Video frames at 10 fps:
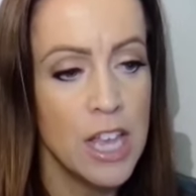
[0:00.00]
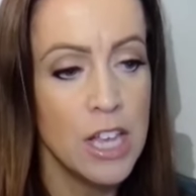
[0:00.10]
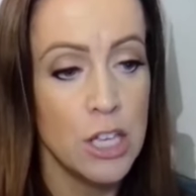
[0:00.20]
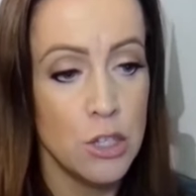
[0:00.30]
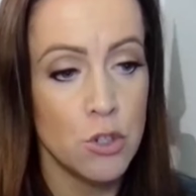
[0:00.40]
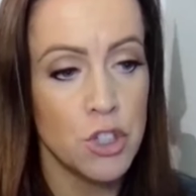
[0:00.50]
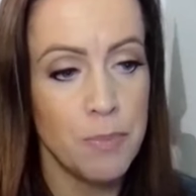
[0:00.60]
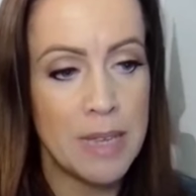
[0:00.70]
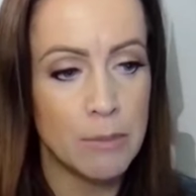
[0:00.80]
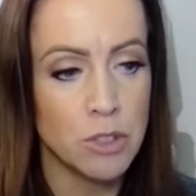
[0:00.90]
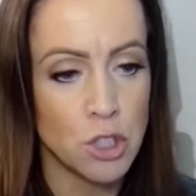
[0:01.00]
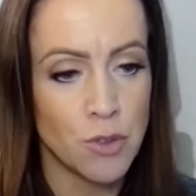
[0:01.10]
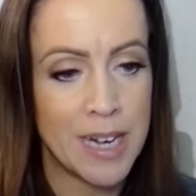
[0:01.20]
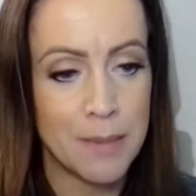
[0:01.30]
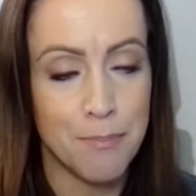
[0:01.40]
you should be able to
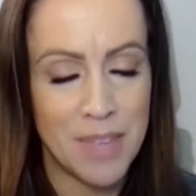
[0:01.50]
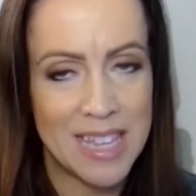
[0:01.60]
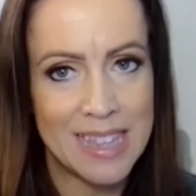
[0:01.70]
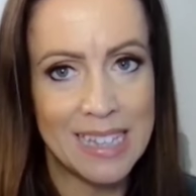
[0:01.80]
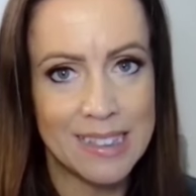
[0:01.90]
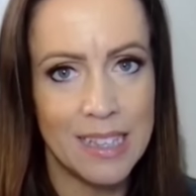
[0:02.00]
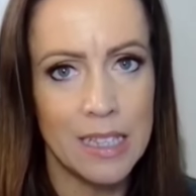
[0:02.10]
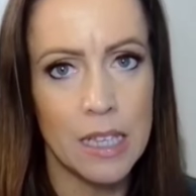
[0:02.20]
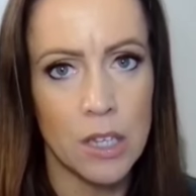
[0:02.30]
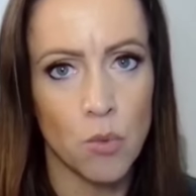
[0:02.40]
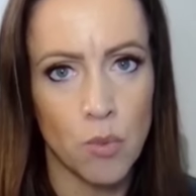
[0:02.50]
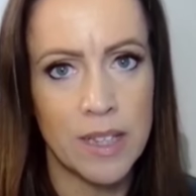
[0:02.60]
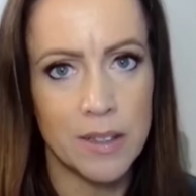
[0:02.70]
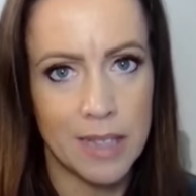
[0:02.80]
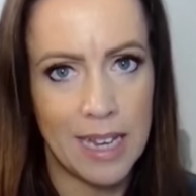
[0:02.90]
try to be that thing in
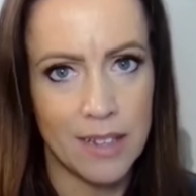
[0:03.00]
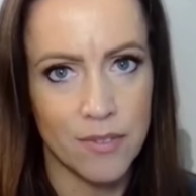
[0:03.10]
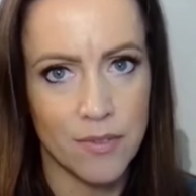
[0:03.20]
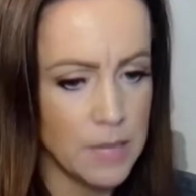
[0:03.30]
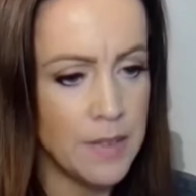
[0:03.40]
real life.